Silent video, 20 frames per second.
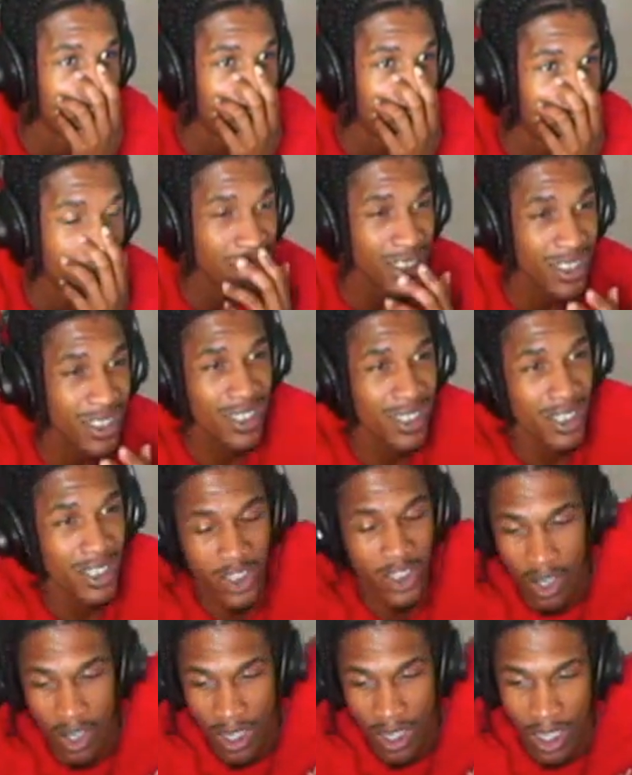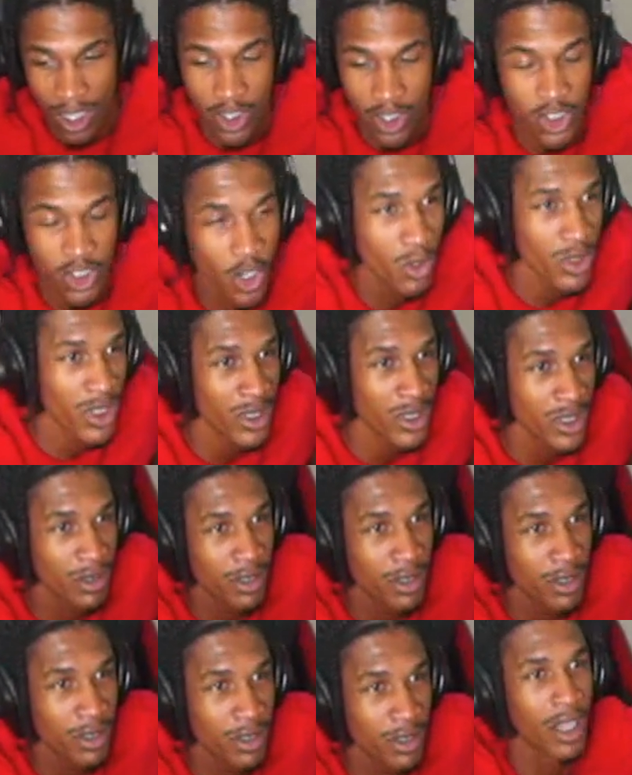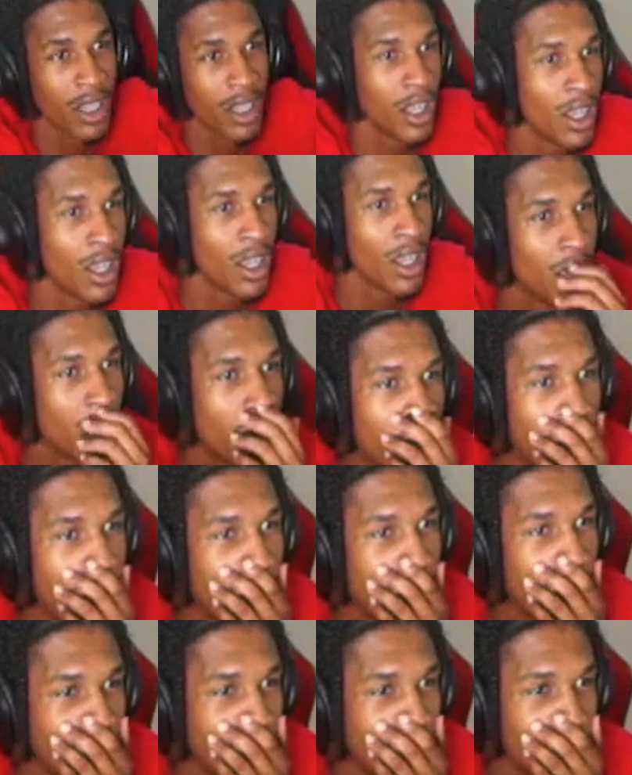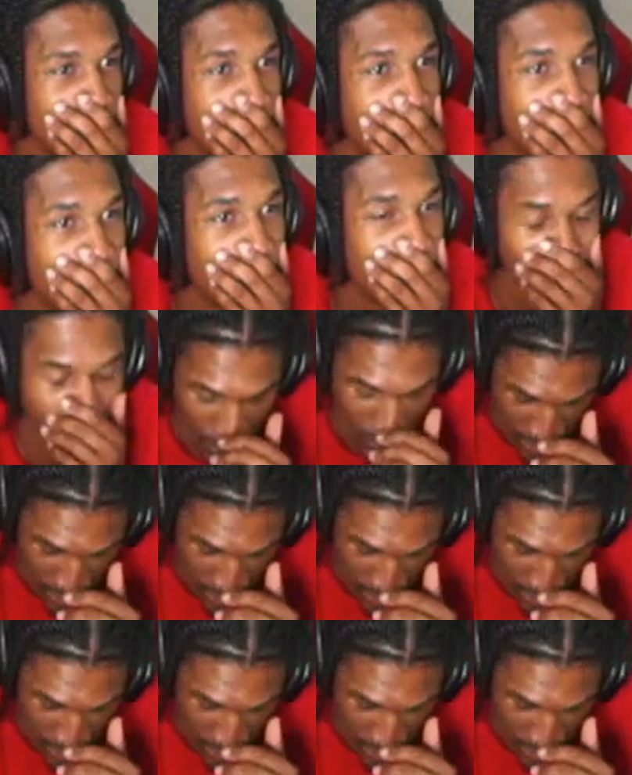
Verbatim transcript: Did she just shrug her shoulders? Oh no, they